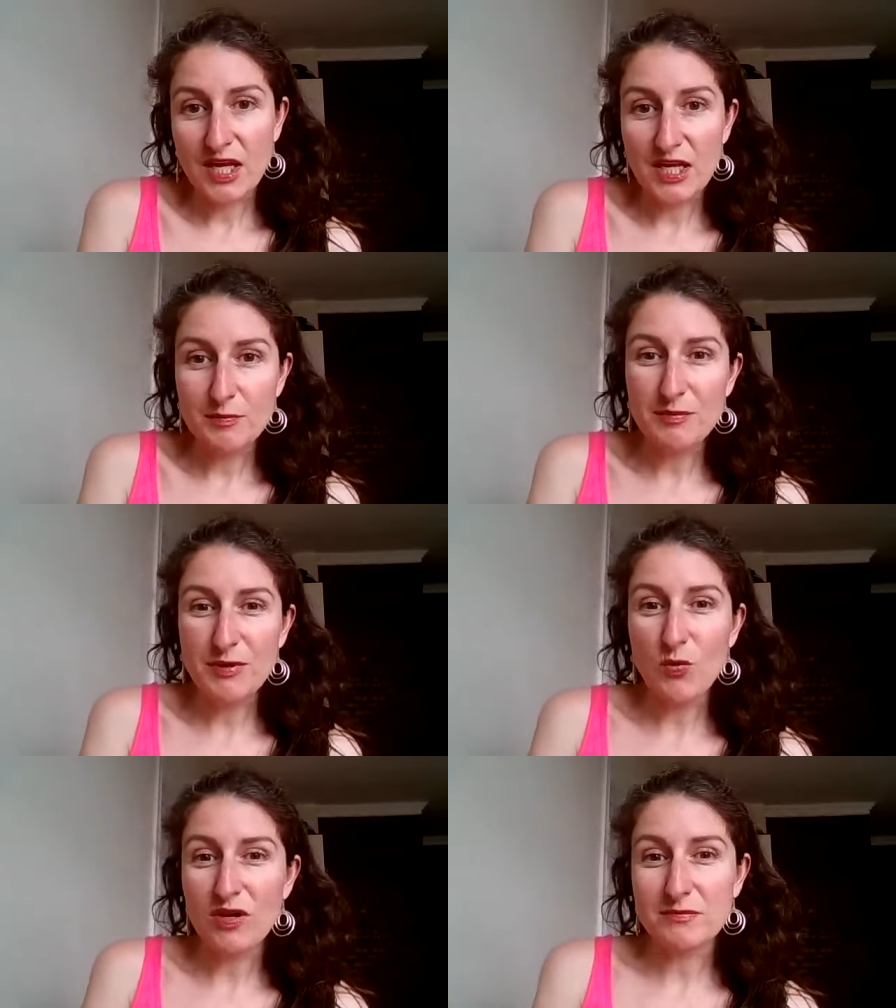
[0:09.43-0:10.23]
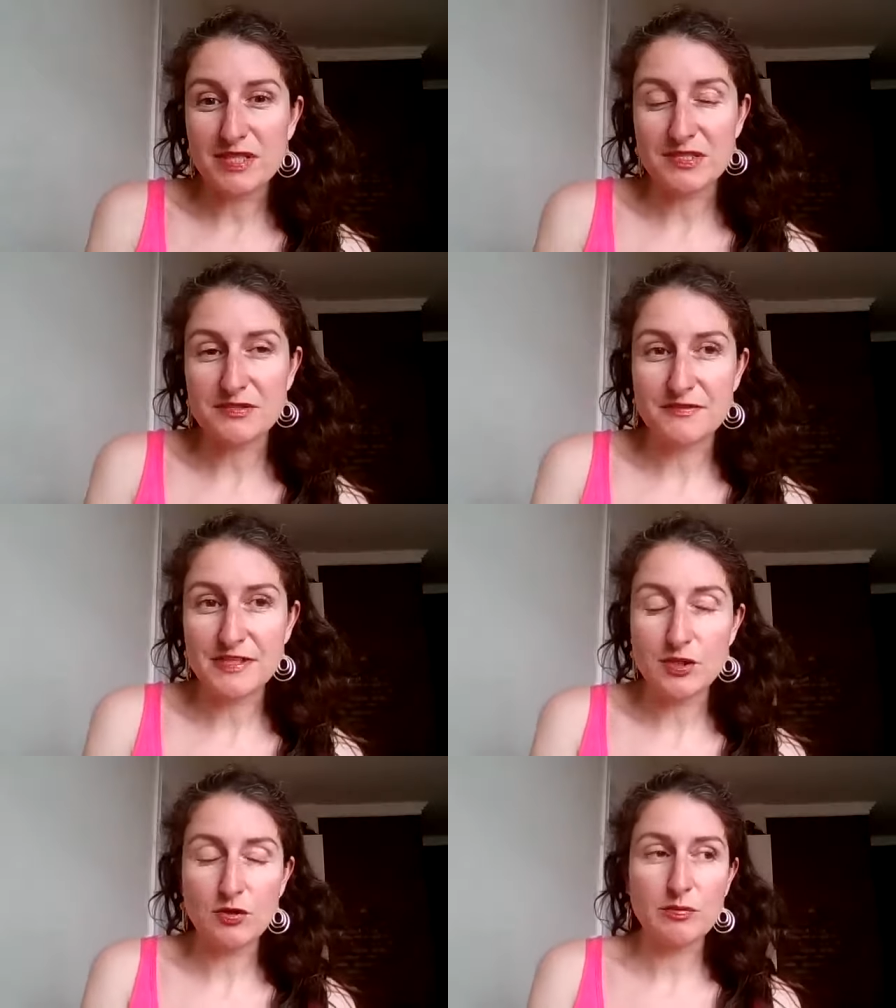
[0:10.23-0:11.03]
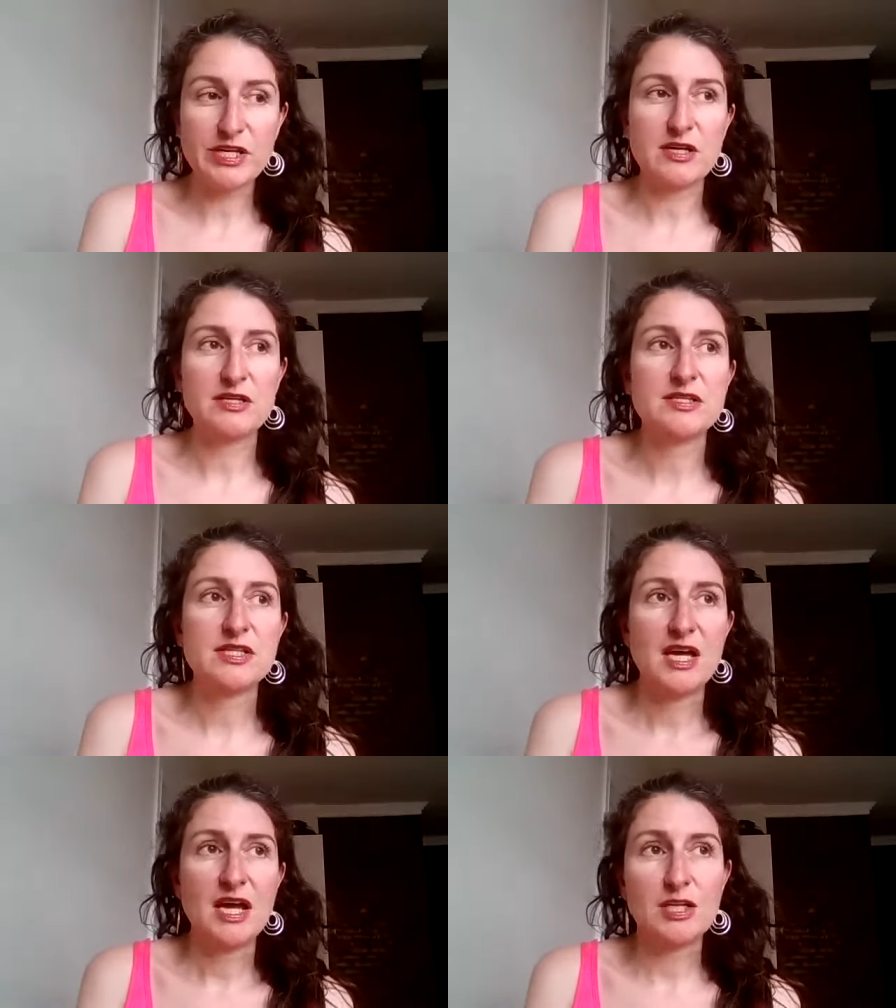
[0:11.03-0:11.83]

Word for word: kind of made me want to make this video because